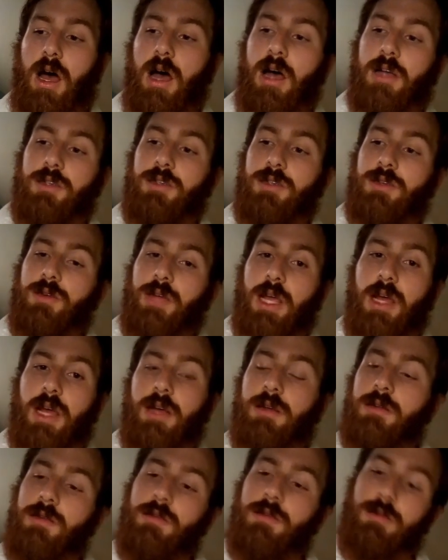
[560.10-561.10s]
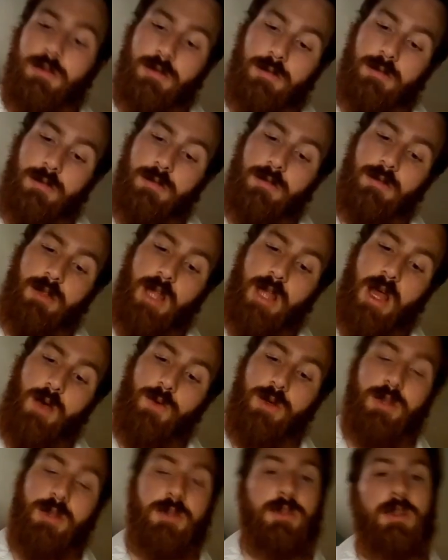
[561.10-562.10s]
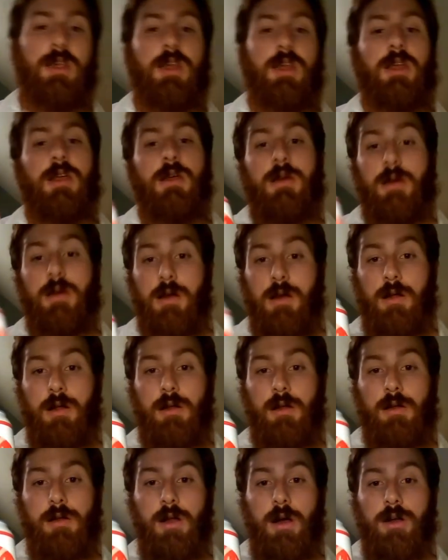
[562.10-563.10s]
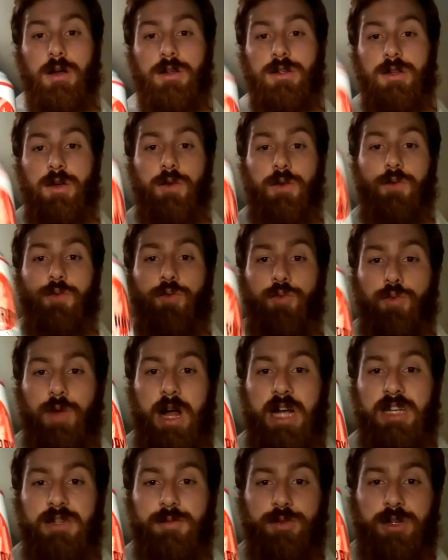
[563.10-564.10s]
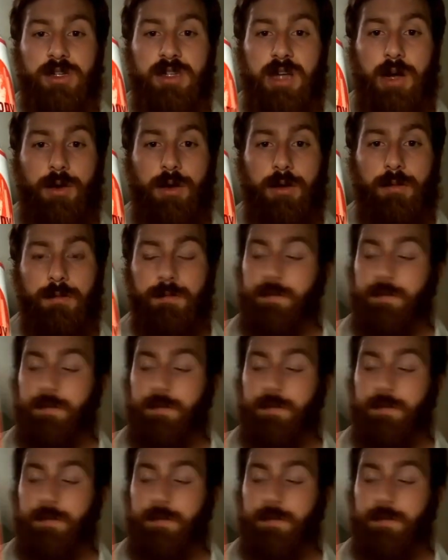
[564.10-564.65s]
So yeah, that was the Lux Raspberry Sour.